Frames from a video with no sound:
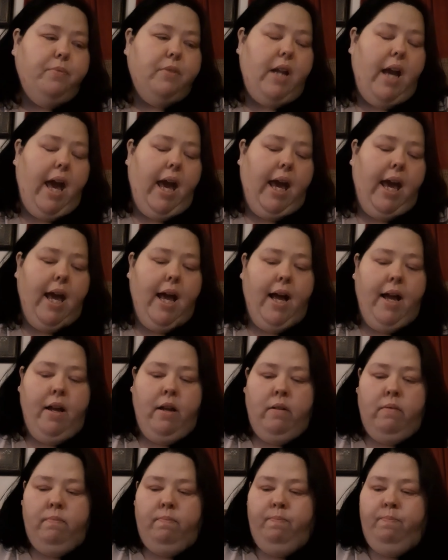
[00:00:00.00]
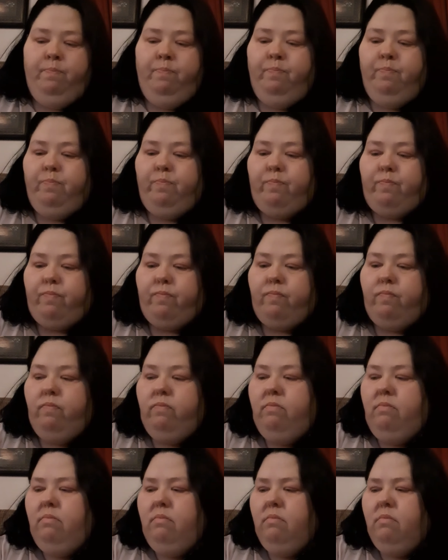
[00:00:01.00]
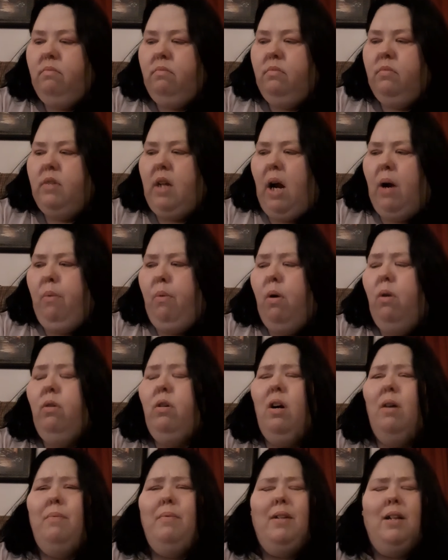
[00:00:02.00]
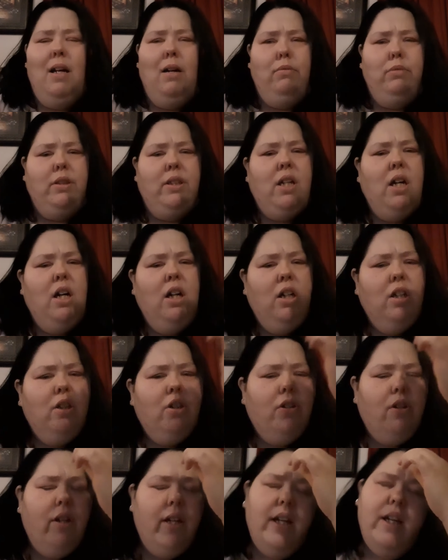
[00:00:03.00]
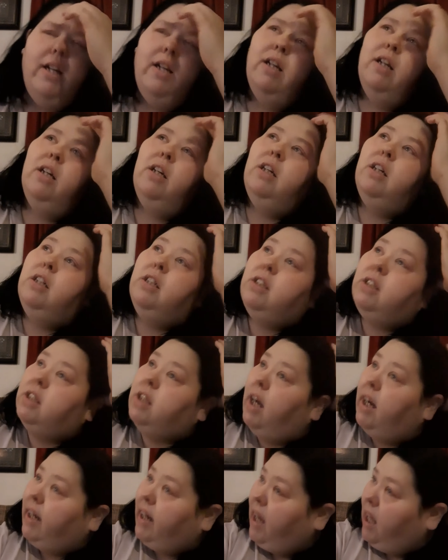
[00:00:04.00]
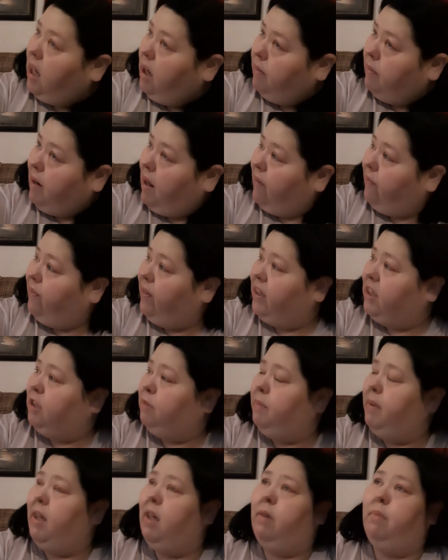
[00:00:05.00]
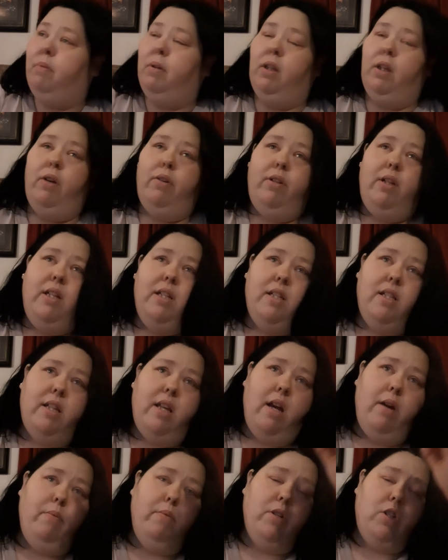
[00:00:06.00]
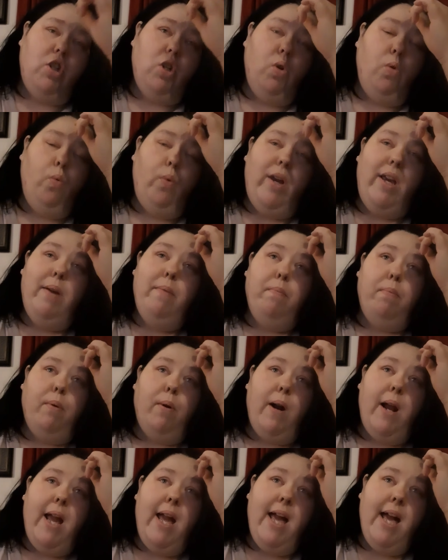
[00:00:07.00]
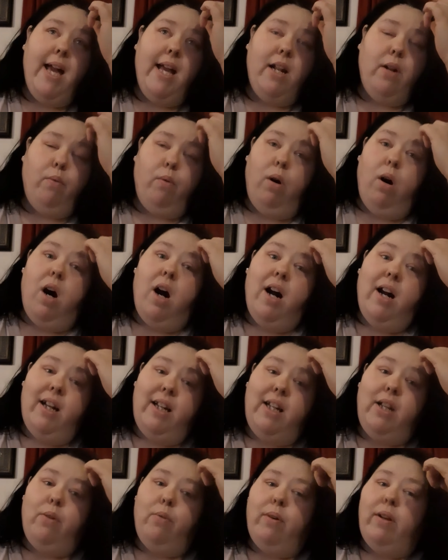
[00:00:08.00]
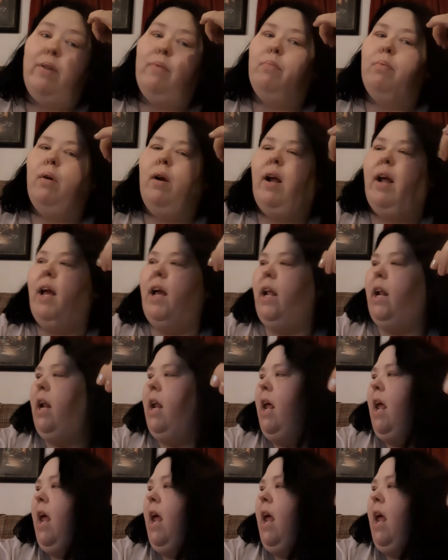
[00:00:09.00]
And I woke up and I was hungry. So I got up and I fixed me a bologna sandwich on wheat bread. Well, honey wheat bread.